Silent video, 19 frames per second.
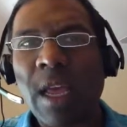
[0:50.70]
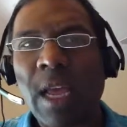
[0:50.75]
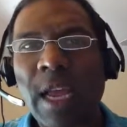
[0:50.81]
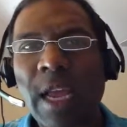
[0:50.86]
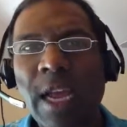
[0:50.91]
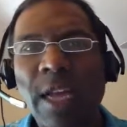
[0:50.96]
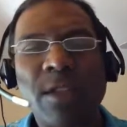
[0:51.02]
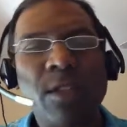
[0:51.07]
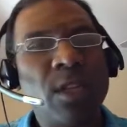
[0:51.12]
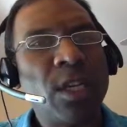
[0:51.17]

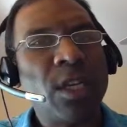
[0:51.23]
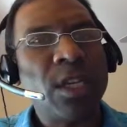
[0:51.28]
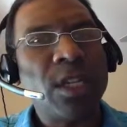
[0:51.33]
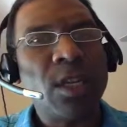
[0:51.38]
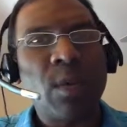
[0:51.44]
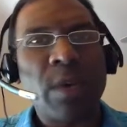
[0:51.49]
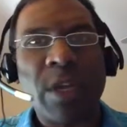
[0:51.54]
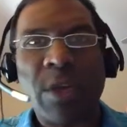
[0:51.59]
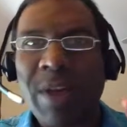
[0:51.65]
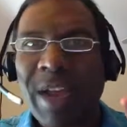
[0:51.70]
And
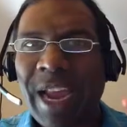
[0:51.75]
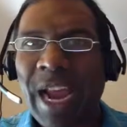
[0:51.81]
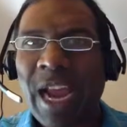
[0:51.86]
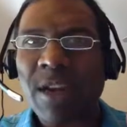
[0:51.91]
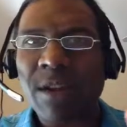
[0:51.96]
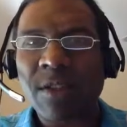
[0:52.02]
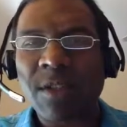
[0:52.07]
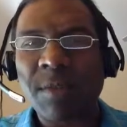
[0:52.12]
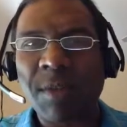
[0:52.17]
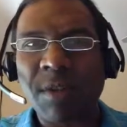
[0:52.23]
the way you
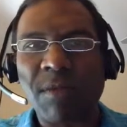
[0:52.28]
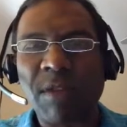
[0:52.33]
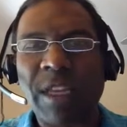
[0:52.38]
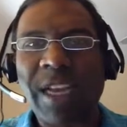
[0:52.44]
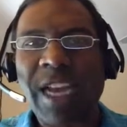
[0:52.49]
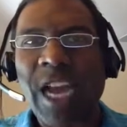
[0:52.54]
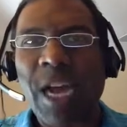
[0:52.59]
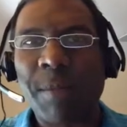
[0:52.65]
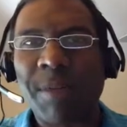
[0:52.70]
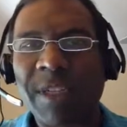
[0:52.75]
handle something really
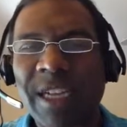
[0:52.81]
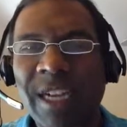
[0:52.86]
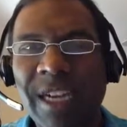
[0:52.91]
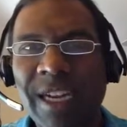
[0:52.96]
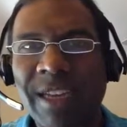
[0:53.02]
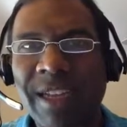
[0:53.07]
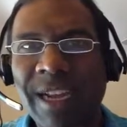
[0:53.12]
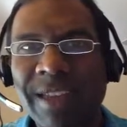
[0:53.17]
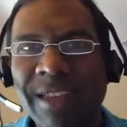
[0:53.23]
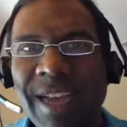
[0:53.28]

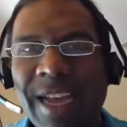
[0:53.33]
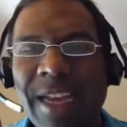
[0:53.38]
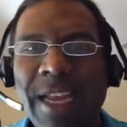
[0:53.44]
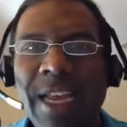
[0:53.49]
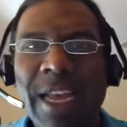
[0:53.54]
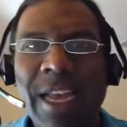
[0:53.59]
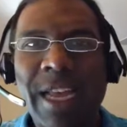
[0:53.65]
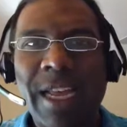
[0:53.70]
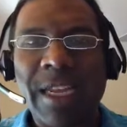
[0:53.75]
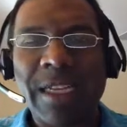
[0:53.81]
complicated like that
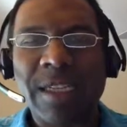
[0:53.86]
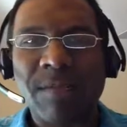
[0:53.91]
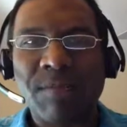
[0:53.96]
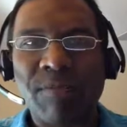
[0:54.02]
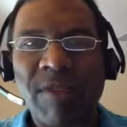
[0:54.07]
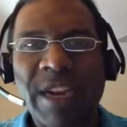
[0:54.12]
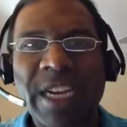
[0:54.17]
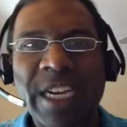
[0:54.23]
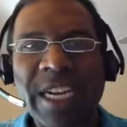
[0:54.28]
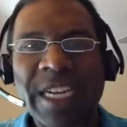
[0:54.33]
is
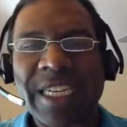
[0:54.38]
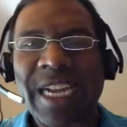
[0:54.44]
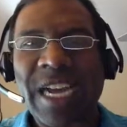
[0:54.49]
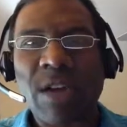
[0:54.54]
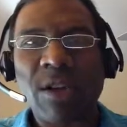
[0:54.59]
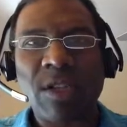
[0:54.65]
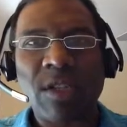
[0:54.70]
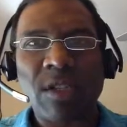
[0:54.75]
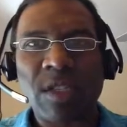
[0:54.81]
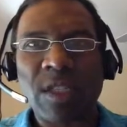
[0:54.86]
breaking it
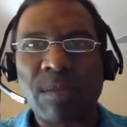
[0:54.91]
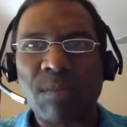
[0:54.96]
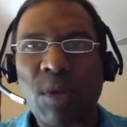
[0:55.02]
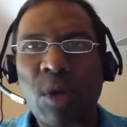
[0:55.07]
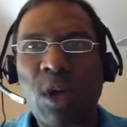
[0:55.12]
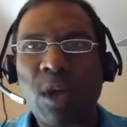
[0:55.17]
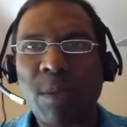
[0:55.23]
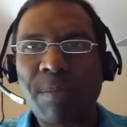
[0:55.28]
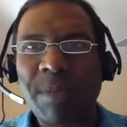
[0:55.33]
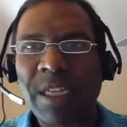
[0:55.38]
down into
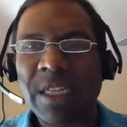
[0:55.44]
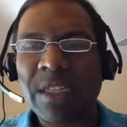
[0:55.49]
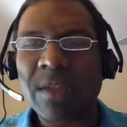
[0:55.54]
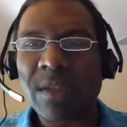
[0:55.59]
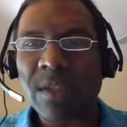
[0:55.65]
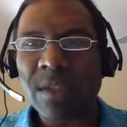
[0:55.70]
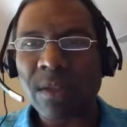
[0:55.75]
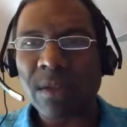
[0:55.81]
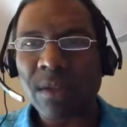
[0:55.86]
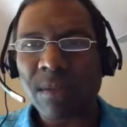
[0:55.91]
small
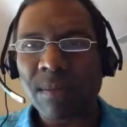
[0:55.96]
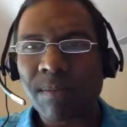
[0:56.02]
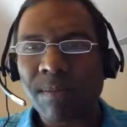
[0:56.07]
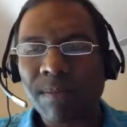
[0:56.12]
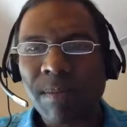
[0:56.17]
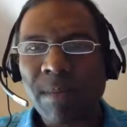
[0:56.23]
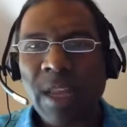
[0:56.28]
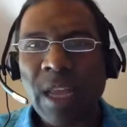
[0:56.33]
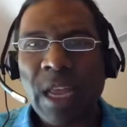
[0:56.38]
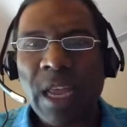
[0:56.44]
pieces.
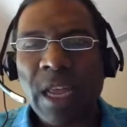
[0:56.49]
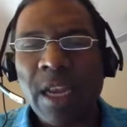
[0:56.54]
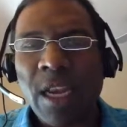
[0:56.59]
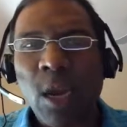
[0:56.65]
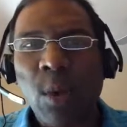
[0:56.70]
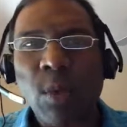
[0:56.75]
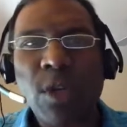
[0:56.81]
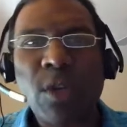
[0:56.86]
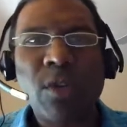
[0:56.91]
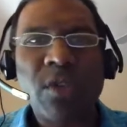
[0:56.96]
Now
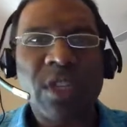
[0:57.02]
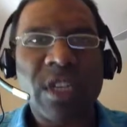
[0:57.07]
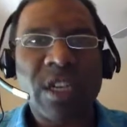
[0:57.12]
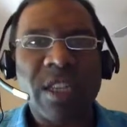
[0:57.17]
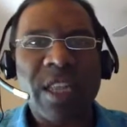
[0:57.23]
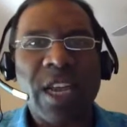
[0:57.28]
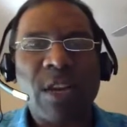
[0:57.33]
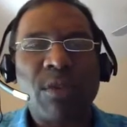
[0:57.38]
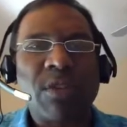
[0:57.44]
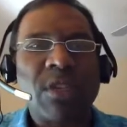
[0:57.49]
we're using a
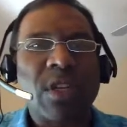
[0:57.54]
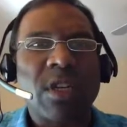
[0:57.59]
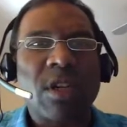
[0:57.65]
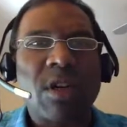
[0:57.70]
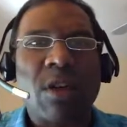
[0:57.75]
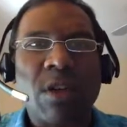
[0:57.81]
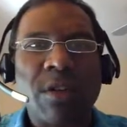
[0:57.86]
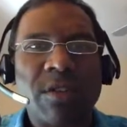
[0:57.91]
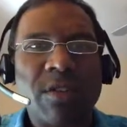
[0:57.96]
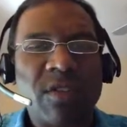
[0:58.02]
language
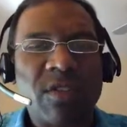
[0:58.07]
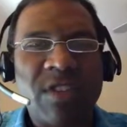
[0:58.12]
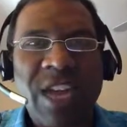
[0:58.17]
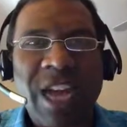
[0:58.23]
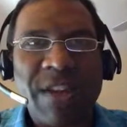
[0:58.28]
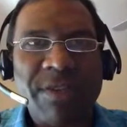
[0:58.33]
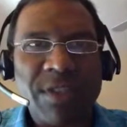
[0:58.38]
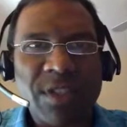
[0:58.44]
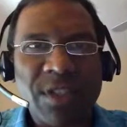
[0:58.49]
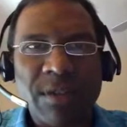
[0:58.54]
called
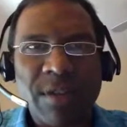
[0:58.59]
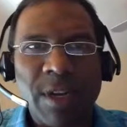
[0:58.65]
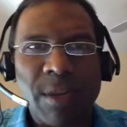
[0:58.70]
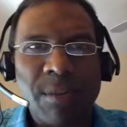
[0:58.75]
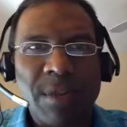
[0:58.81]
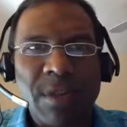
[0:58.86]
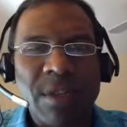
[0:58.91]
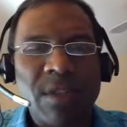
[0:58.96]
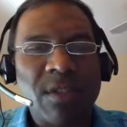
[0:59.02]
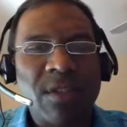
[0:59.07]

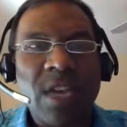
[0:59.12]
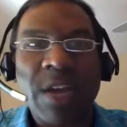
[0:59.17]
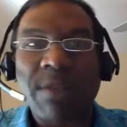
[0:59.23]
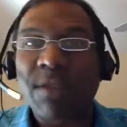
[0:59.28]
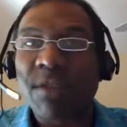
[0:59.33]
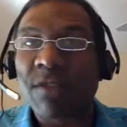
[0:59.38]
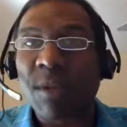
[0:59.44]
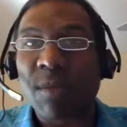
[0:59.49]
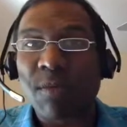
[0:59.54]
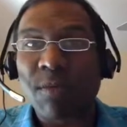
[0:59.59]
JavaScript.
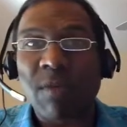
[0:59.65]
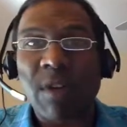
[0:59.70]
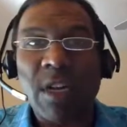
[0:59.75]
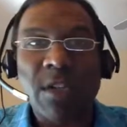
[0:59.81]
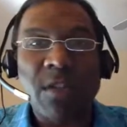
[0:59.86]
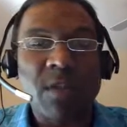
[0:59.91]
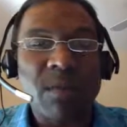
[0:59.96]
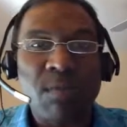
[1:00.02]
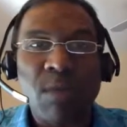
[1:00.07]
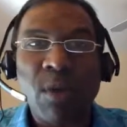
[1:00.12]
JavaScript
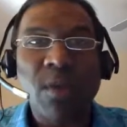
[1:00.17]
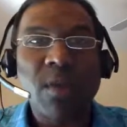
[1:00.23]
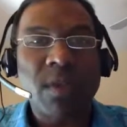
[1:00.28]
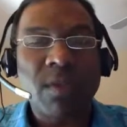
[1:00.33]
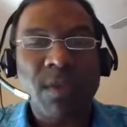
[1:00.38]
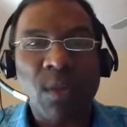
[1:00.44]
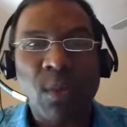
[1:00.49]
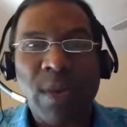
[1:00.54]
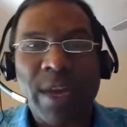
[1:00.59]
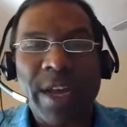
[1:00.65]
runs most of
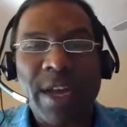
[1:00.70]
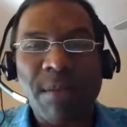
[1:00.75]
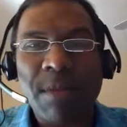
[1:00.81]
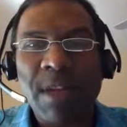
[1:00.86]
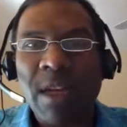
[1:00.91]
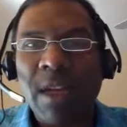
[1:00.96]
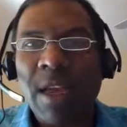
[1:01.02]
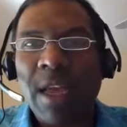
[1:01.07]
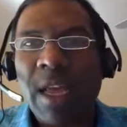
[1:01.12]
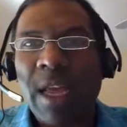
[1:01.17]
the web
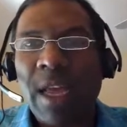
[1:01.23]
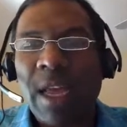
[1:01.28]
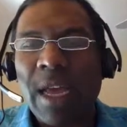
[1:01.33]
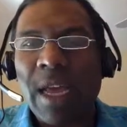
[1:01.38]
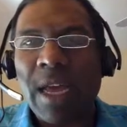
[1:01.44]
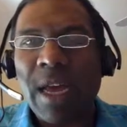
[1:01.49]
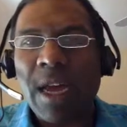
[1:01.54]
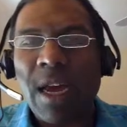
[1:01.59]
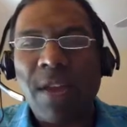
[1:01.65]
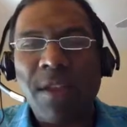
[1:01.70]

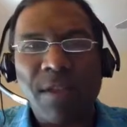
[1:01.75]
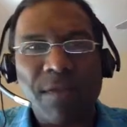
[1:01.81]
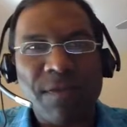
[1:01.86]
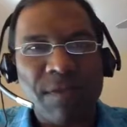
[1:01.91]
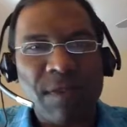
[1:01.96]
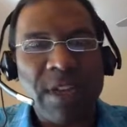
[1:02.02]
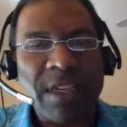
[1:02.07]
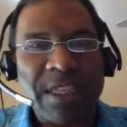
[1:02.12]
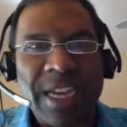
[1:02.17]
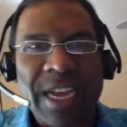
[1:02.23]
on the
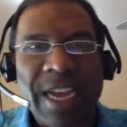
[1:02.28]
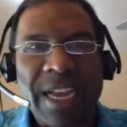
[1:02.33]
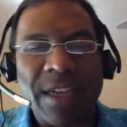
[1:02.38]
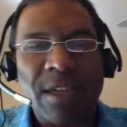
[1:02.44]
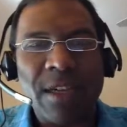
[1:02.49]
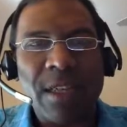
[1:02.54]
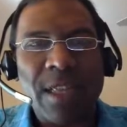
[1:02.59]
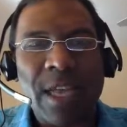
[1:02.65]
front end.